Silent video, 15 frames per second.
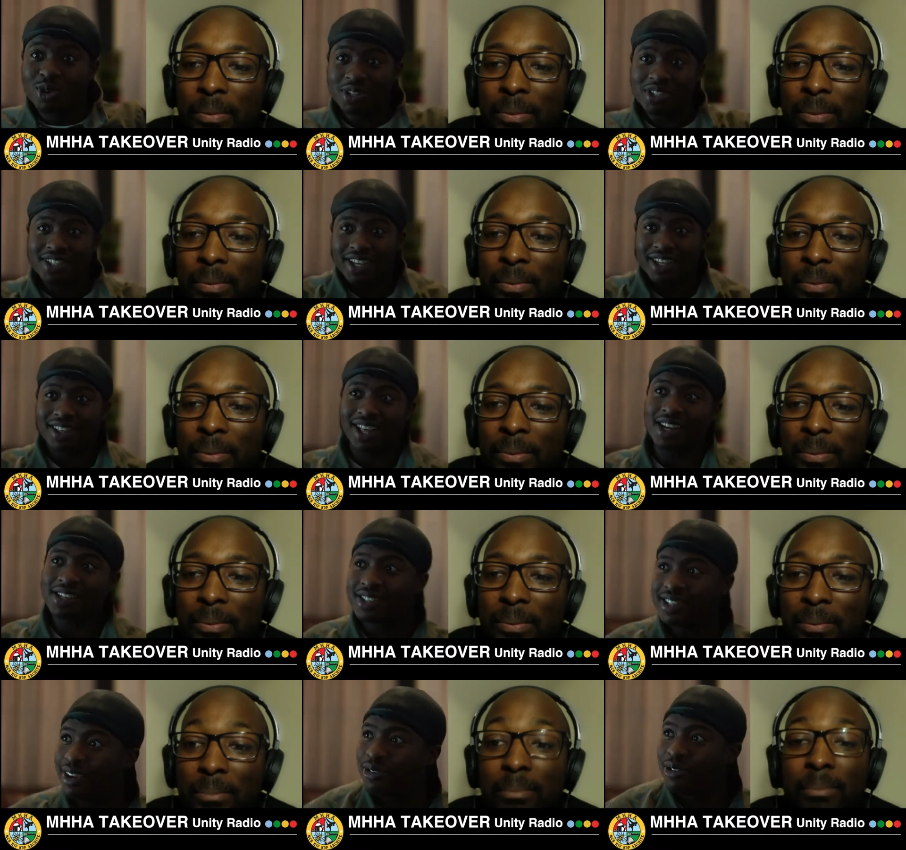Speaker 1: to unstick
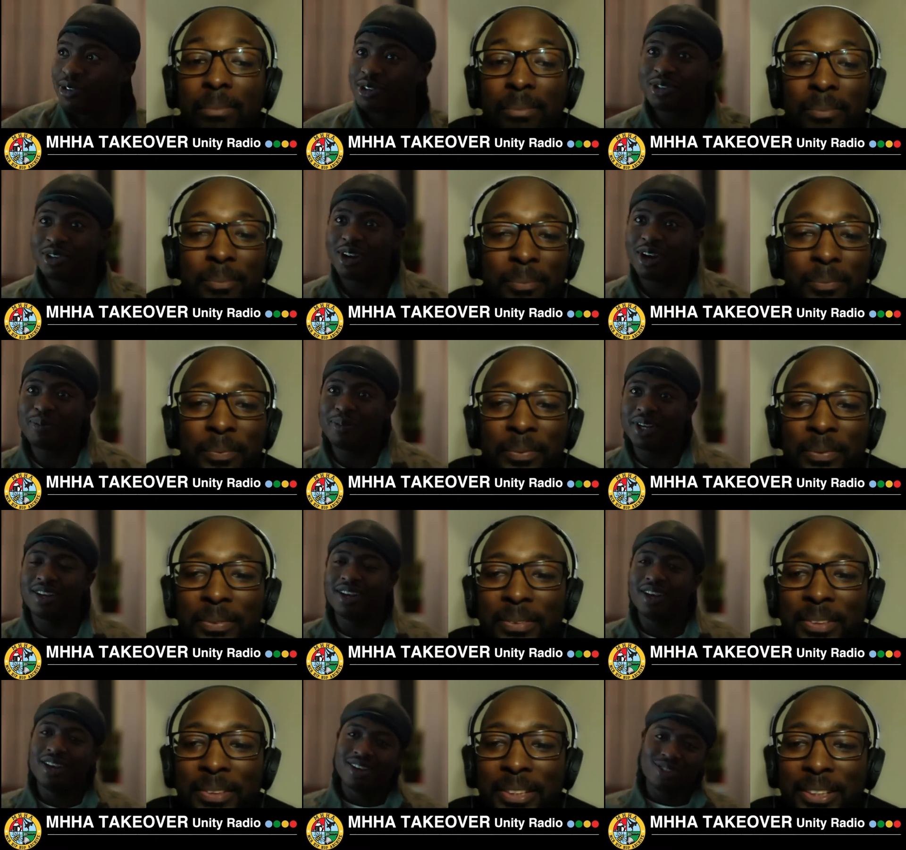that stick for us you know
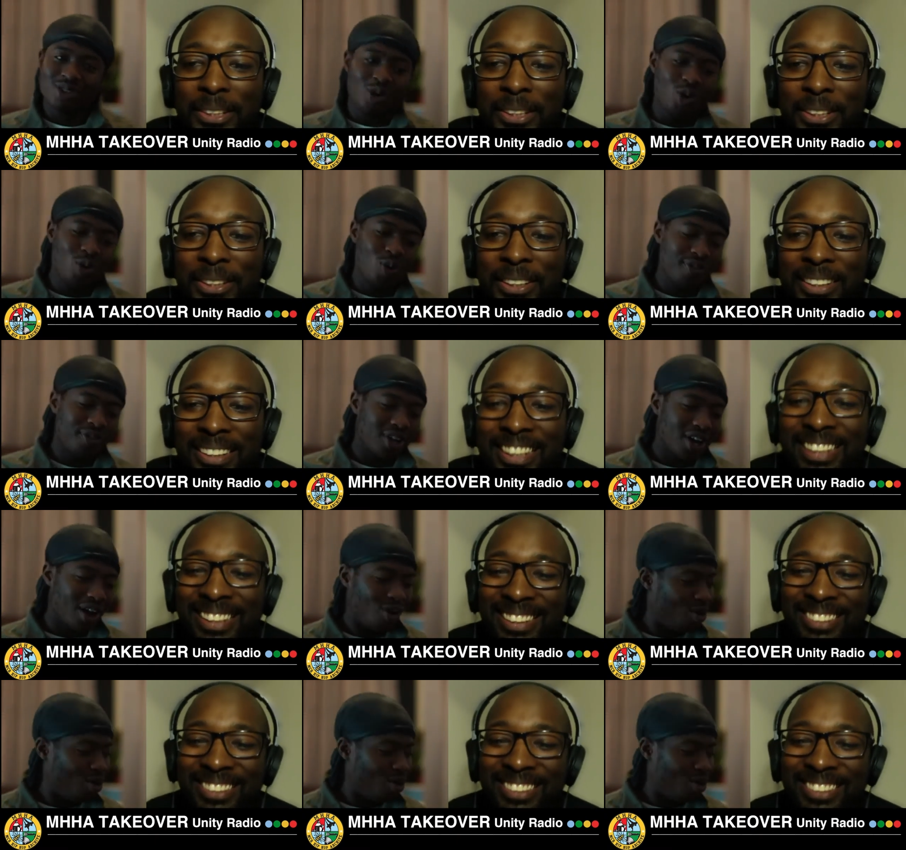what i mean so who